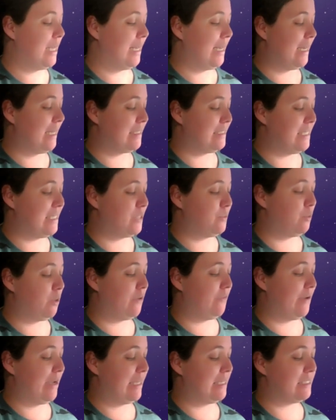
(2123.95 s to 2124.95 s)
and z to the power
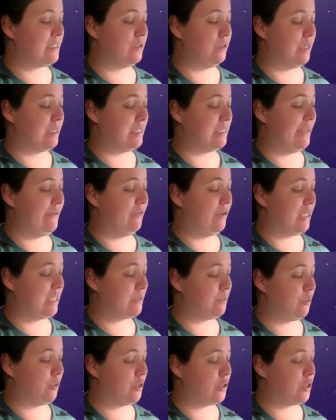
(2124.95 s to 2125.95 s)
of 8 still has an even exponent.